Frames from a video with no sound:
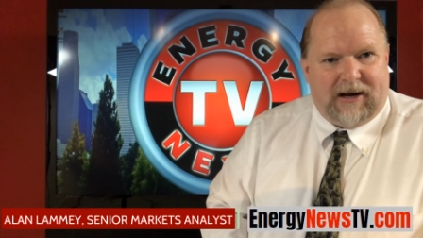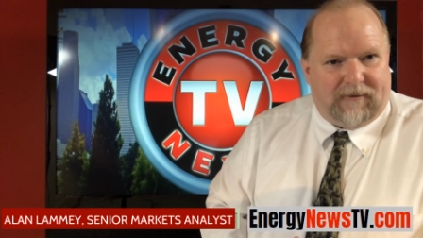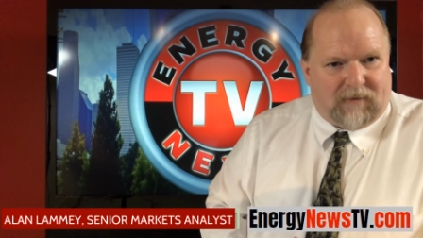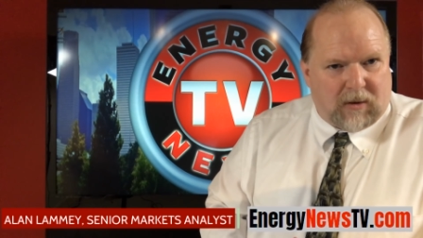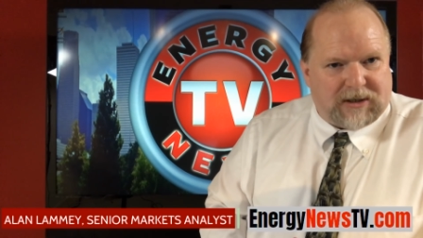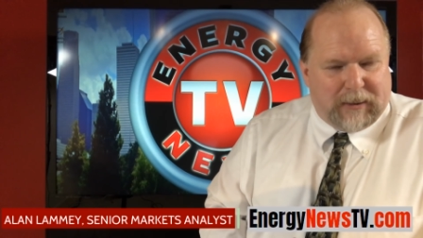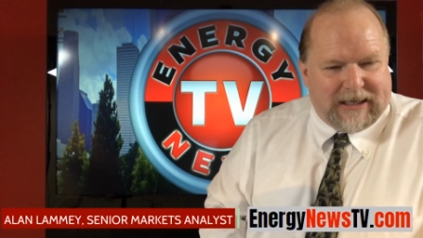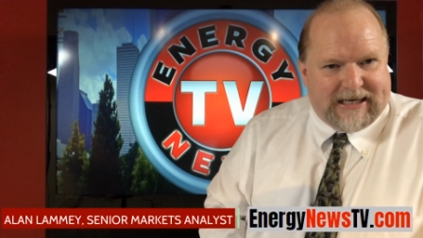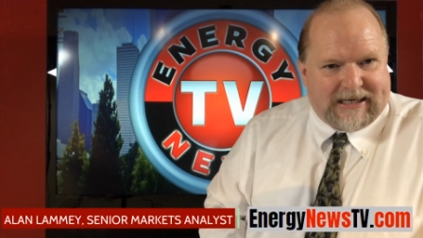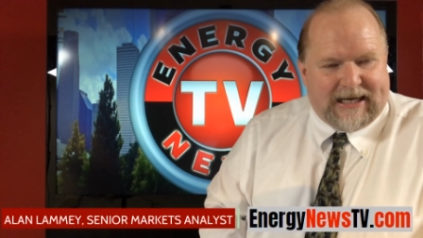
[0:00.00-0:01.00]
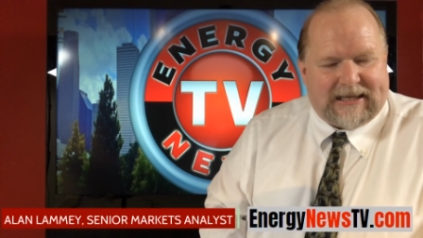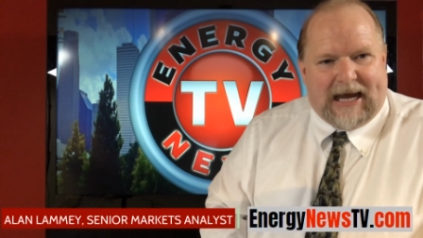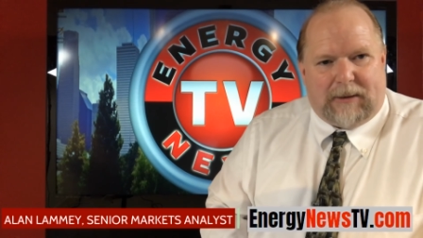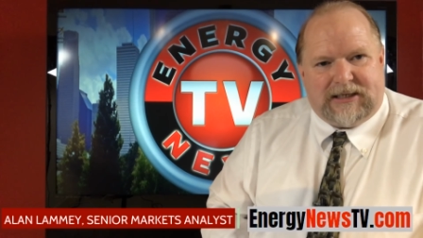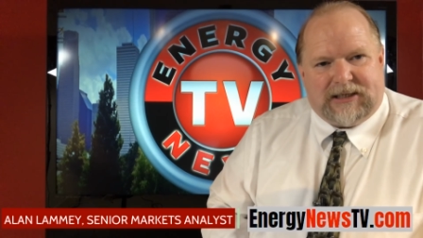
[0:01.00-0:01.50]
And of course, we did get
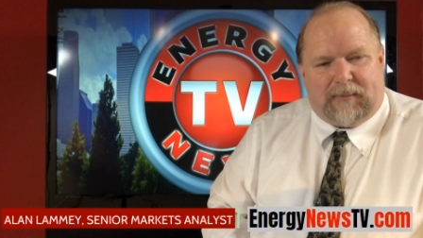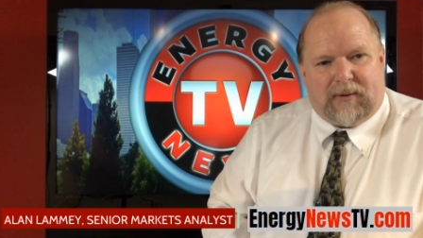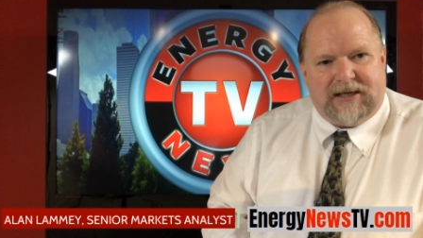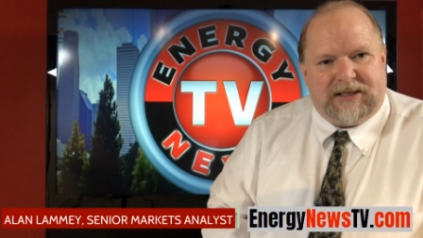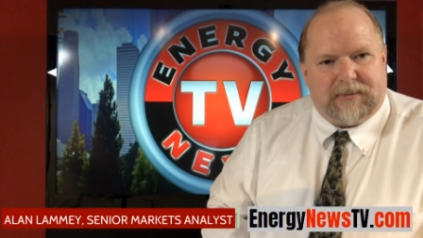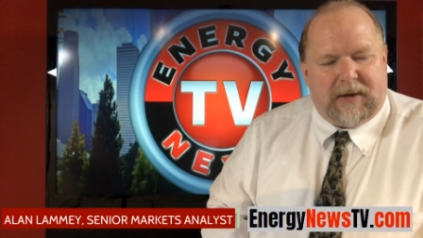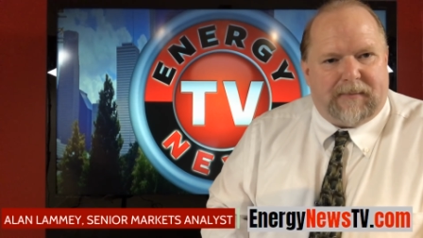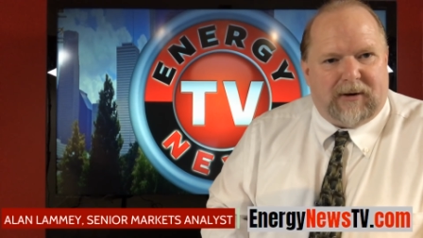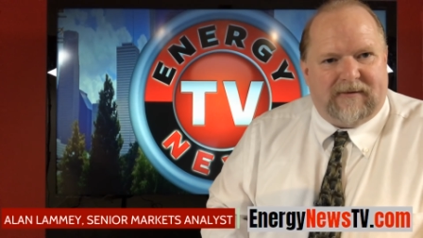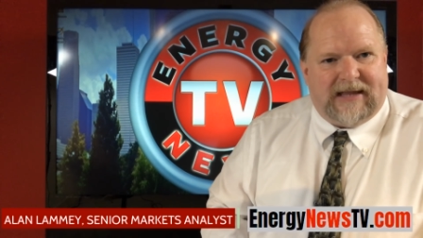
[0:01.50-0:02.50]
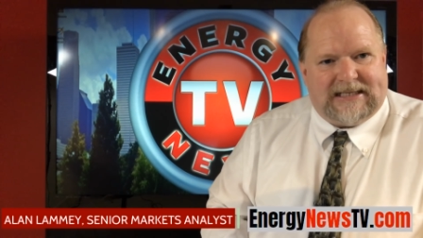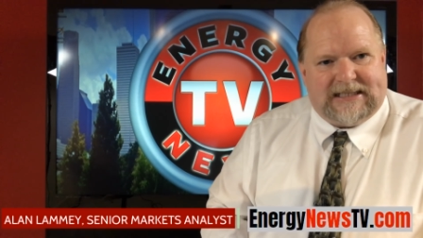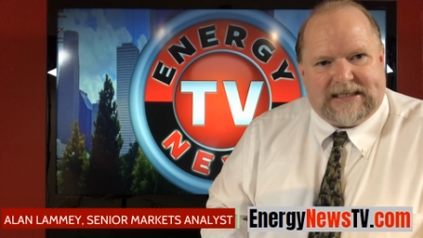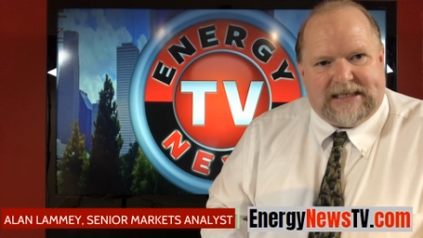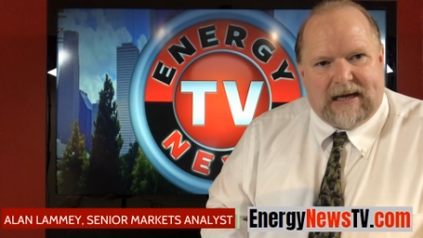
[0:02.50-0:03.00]
that. We saw prices run up over that
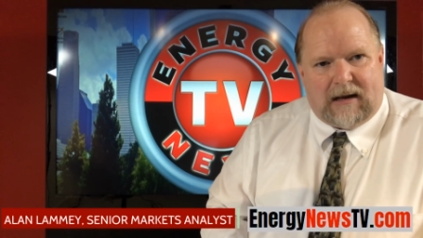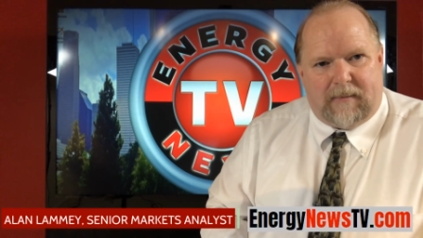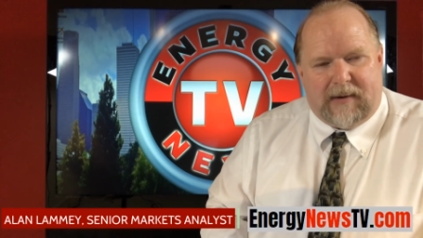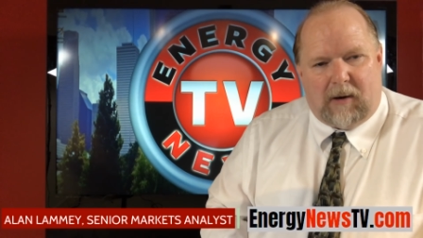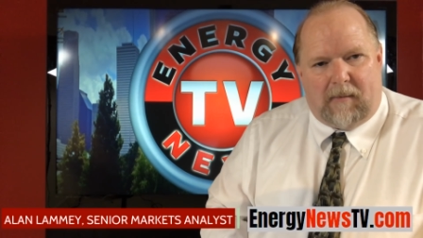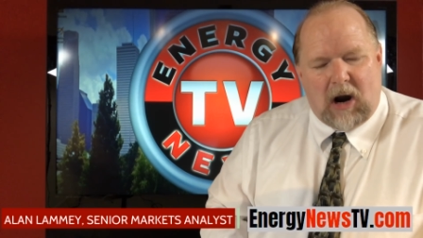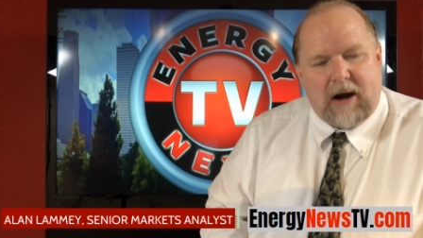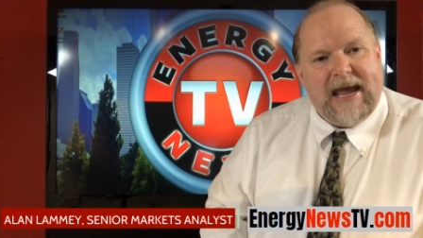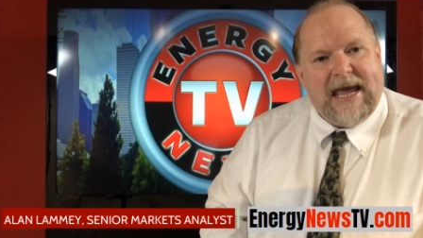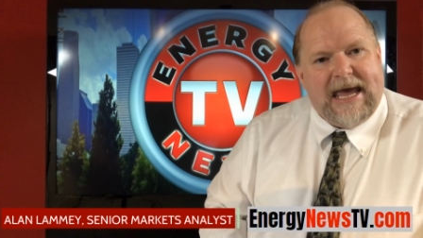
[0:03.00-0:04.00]
$60 barrel mark